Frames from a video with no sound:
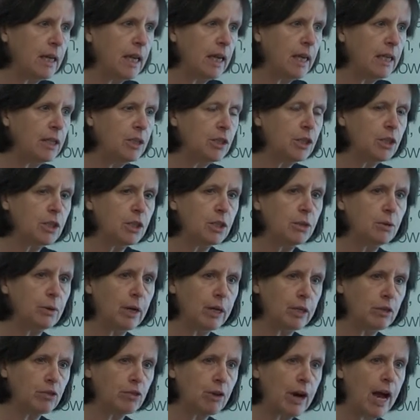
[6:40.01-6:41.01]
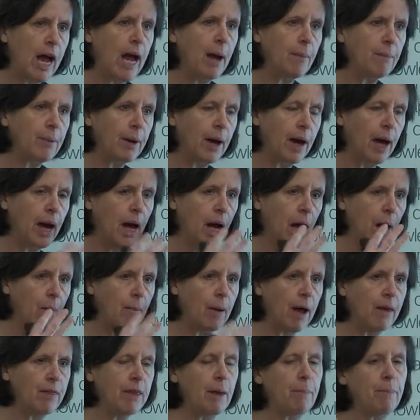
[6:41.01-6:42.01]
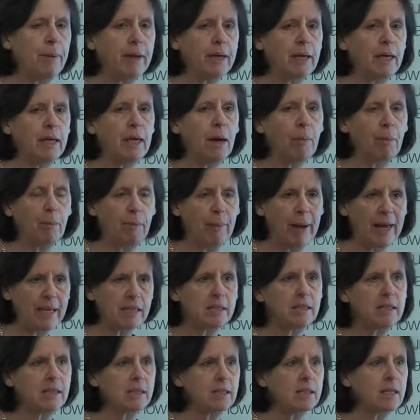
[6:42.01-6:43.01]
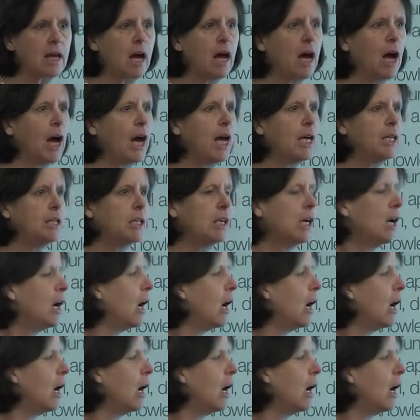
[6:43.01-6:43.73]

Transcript: into a trap and they're picking up a pesticide,